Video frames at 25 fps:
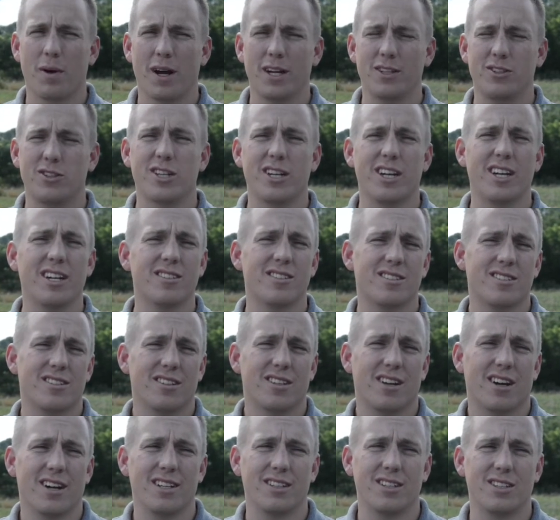by chance
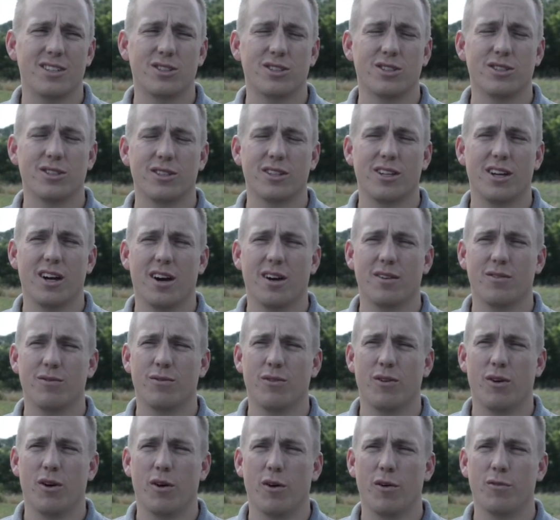that I initially got
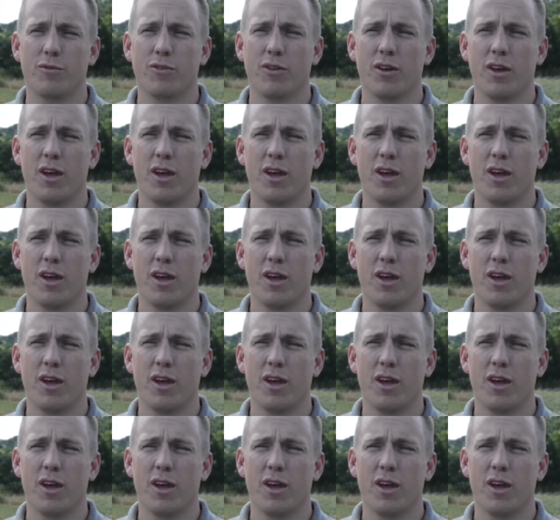involved.